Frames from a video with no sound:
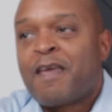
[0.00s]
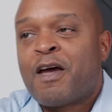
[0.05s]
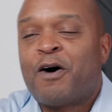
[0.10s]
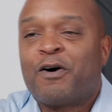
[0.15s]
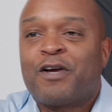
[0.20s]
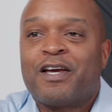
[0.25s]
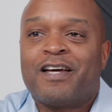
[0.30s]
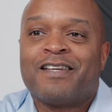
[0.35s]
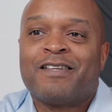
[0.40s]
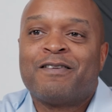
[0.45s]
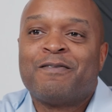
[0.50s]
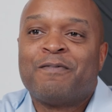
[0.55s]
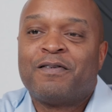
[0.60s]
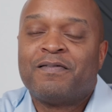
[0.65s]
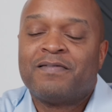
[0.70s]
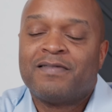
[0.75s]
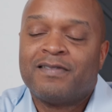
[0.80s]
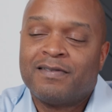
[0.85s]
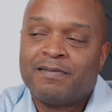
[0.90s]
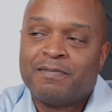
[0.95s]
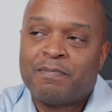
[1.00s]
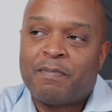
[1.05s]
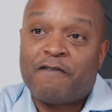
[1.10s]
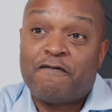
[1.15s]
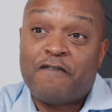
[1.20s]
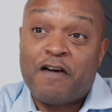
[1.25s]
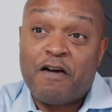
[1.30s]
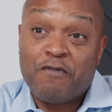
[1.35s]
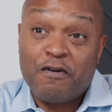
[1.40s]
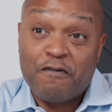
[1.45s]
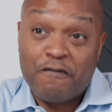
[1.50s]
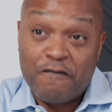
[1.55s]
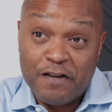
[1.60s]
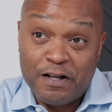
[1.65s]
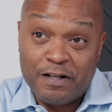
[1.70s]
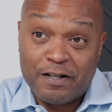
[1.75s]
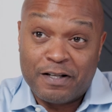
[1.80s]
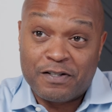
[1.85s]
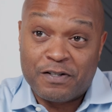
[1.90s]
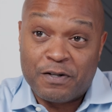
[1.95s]
Okay, my favorite
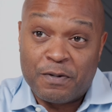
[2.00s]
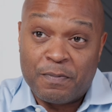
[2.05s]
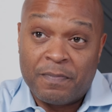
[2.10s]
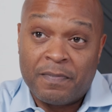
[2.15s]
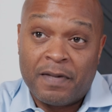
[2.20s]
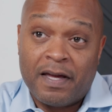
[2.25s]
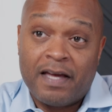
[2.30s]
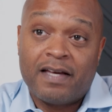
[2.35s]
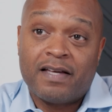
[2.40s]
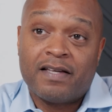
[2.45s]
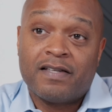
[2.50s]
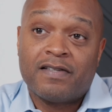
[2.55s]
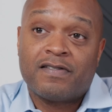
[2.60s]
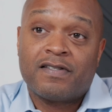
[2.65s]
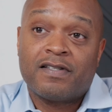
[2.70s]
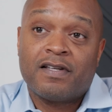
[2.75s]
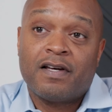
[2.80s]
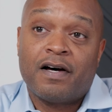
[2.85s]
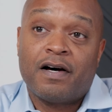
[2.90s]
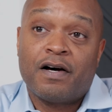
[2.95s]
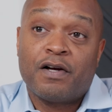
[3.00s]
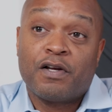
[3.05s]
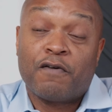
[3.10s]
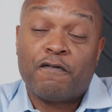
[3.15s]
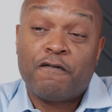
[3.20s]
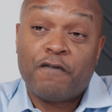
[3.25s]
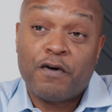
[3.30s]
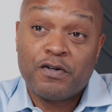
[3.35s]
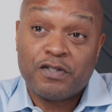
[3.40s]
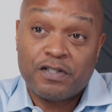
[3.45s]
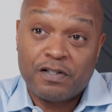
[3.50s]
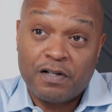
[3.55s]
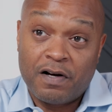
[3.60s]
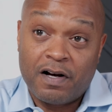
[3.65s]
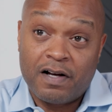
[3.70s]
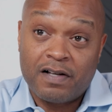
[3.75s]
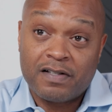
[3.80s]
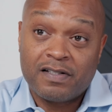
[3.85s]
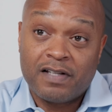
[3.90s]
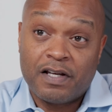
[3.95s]
philism is uh, your first
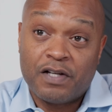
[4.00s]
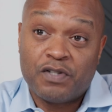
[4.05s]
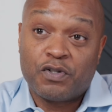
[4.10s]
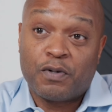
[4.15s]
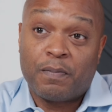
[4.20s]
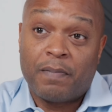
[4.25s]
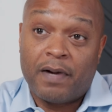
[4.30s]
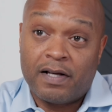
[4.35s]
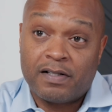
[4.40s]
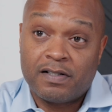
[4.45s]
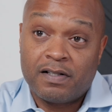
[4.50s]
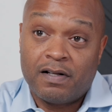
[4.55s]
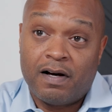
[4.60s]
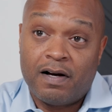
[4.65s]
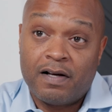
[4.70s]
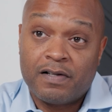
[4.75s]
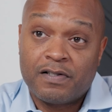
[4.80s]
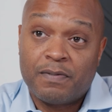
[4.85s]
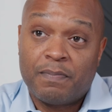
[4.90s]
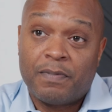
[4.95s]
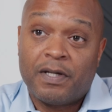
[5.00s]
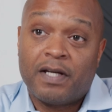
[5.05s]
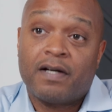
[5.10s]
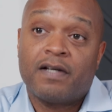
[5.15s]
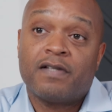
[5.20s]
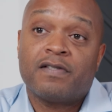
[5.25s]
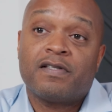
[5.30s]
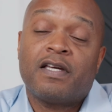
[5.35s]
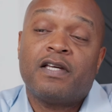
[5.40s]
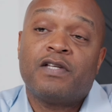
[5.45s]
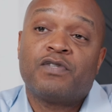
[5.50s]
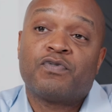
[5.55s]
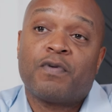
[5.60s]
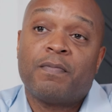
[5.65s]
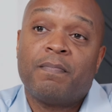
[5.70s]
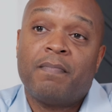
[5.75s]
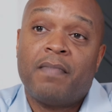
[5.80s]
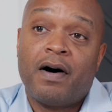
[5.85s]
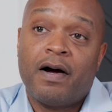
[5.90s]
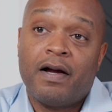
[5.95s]
loss is your best loss because he's
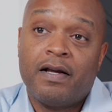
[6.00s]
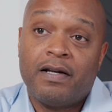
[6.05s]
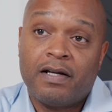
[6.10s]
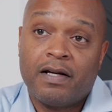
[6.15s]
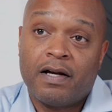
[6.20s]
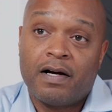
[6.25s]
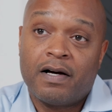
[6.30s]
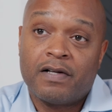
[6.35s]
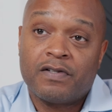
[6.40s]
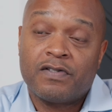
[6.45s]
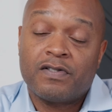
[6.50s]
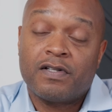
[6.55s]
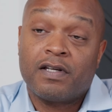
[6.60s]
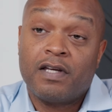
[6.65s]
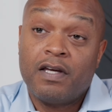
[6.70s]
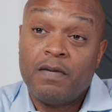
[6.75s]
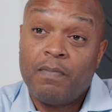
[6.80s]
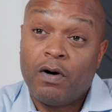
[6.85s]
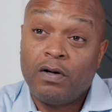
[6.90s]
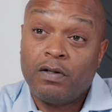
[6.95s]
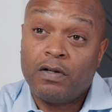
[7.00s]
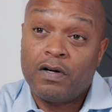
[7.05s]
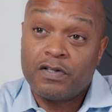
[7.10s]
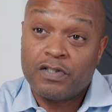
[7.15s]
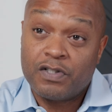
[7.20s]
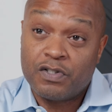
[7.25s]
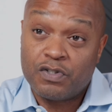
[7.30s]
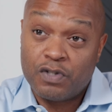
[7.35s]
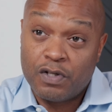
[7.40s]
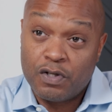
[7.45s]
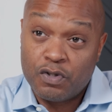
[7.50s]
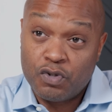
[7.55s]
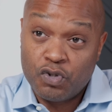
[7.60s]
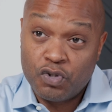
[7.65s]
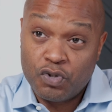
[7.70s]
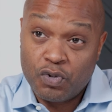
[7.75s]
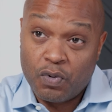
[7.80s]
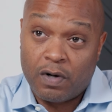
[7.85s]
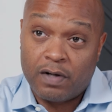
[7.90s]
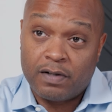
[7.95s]
reminding us to keep our losses
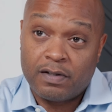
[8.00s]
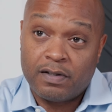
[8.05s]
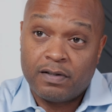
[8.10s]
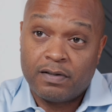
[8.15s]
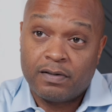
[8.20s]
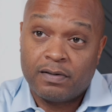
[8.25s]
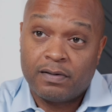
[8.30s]
short.